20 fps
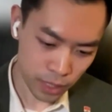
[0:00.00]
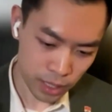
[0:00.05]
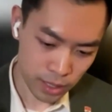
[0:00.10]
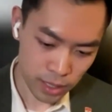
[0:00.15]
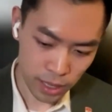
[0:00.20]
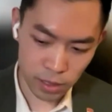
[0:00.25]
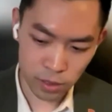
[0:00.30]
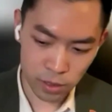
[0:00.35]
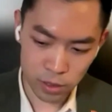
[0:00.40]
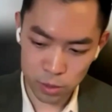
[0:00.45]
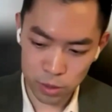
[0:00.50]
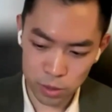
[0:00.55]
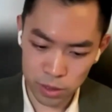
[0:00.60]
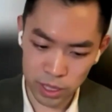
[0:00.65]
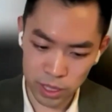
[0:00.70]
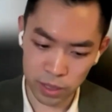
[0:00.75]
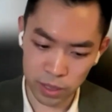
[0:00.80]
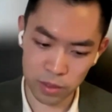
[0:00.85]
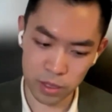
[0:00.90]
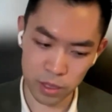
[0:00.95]
dental school
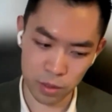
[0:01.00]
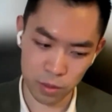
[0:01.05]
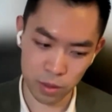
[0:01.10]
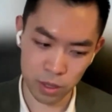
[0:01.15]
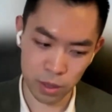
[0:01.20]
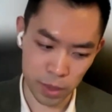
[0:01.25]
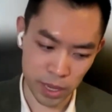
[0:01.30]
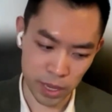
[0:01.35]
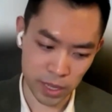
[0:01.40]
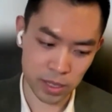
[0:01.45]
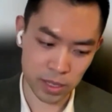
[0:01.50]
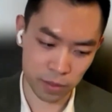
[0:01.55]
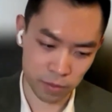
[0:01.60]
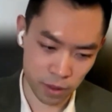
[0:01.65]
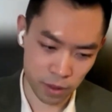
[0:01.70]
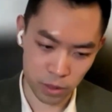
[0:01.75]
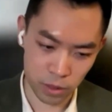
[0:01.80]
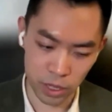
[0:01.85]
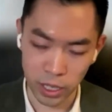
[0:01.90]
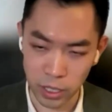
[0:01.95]
gives you the basic
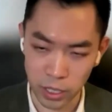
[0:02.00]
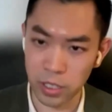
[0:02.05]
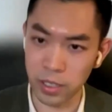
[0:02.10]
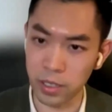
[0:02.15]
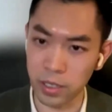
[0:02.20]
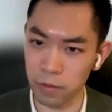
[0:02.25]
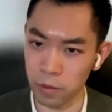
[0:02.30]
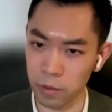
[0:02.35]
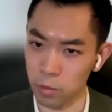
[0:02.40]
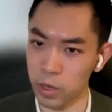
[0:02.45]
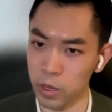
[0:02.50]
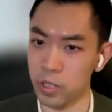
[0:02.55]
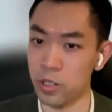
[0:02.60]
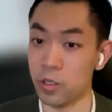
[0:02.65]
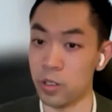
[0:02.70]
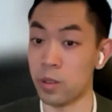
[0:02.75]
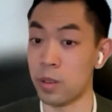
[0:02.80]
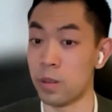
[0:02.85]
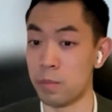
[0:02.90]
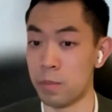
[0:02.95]
foundation for which
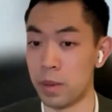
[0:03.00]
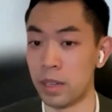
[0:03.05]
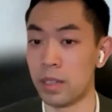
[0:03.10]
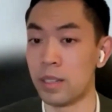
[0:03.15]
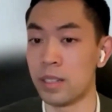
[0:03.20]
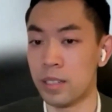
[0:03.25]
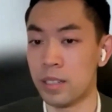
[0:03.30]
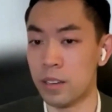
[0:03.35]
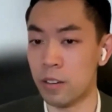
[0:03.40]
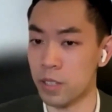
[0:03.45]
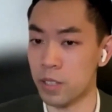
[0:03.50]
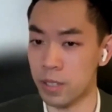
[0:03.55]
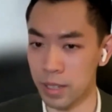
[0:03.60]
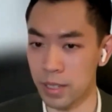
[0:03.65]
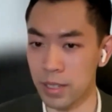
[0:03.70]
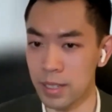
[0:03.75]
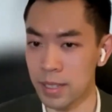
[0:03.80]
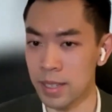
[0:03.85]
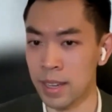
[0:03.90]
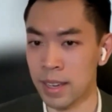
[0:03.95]
you can build your
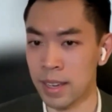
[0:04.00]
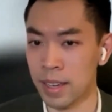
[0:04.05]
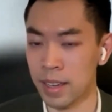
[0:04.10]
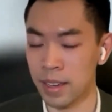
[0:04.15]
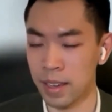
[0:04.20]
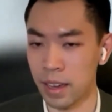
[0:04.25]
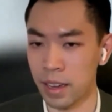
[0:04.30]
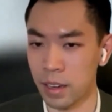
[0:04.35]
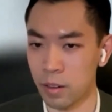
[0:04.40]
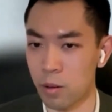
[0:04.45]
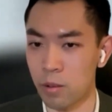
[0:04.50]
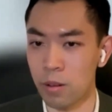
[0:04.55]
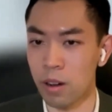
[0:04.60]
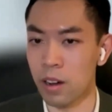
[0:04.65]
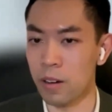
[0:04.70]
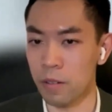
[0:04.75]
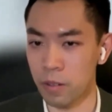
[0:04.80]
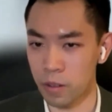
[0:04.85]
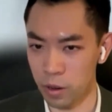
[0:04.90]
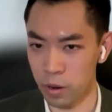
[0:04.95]
skills and go
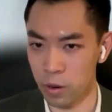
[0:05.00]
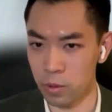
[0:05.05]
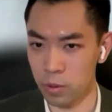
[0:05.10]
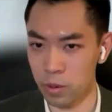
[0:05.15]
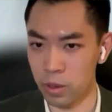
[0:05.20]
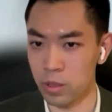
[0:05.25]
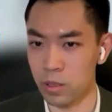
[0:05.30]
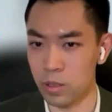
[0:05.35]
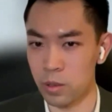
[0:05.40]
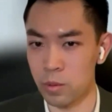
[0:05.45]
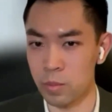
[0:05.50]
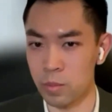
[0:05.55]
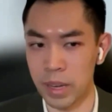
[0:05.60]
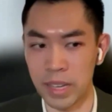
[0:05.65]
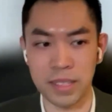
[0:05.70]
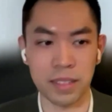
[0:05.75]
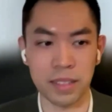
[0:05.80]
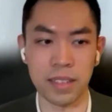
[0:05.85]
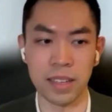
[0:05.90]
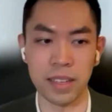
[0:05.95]
off on your own and do
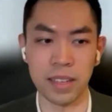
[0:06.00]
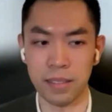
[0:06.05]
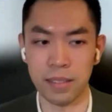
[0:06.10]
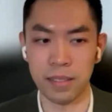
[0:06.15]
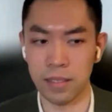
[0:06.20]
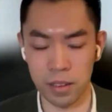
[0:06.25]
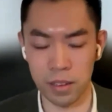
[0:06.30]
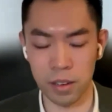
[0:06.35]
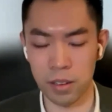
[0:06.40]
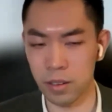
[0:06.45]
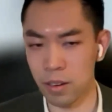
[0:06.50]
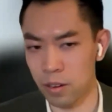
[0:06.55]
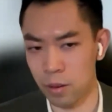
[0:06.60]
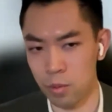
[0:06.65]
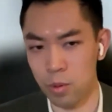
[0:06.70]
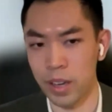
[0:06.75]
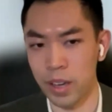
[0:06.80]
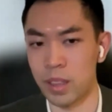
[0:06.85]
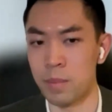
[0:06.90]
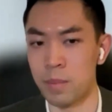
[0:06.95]
basically
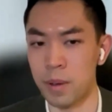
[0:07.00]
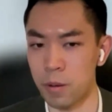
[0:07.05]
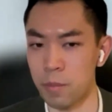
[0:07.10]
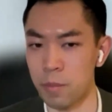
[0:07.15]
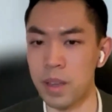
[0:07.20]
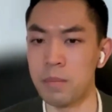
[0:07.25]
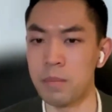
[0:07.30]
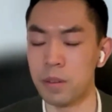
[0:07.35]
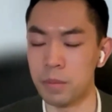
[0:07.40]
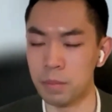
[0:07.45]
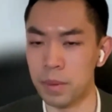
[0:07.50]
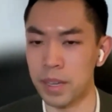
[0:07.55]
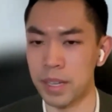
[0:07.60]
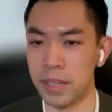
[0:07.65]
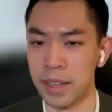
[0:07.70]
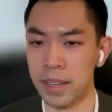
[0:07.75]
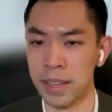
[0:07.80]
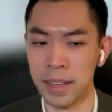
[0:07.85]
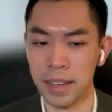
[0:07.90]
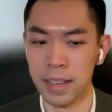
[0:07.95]
not quite the bare minimum,
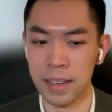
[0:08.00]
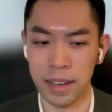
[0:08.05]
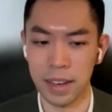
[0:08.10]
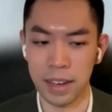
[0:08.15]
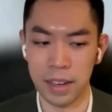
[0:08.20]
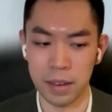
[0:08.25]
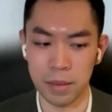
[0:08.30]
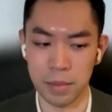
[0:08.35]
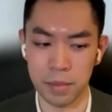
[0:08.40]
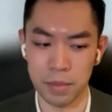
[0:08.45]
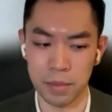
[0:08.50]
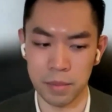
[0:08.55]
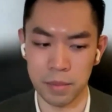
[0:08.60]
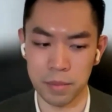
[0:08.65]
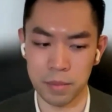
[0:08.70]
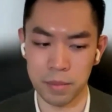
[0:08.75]
but um,